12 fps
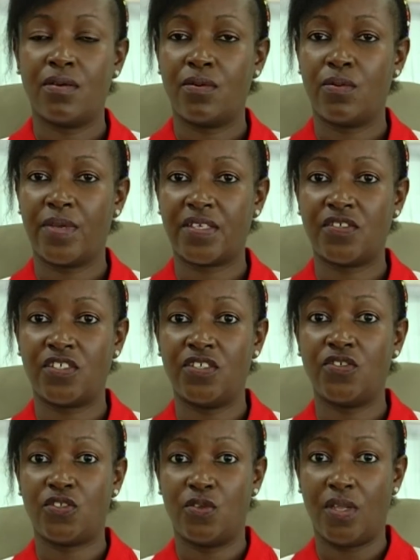we
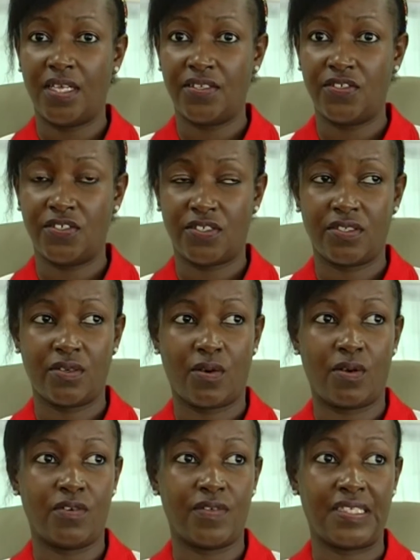exchange knowledge
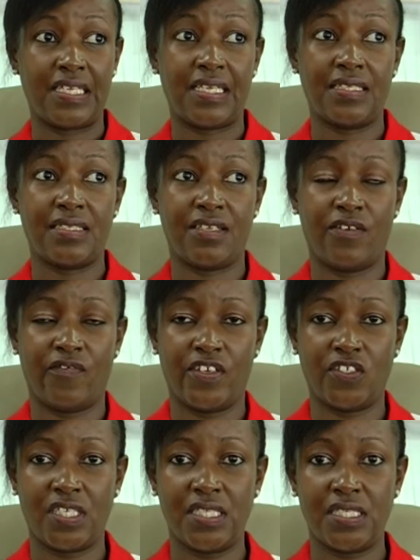on resilience
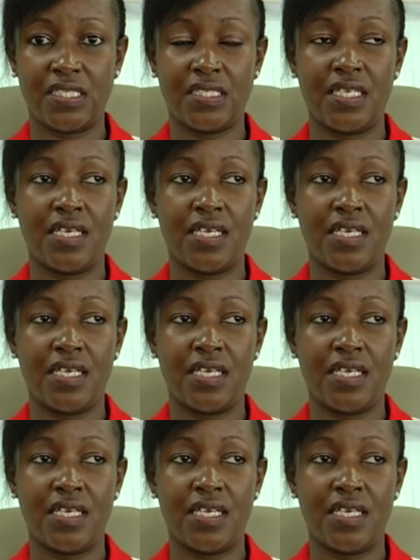innovations.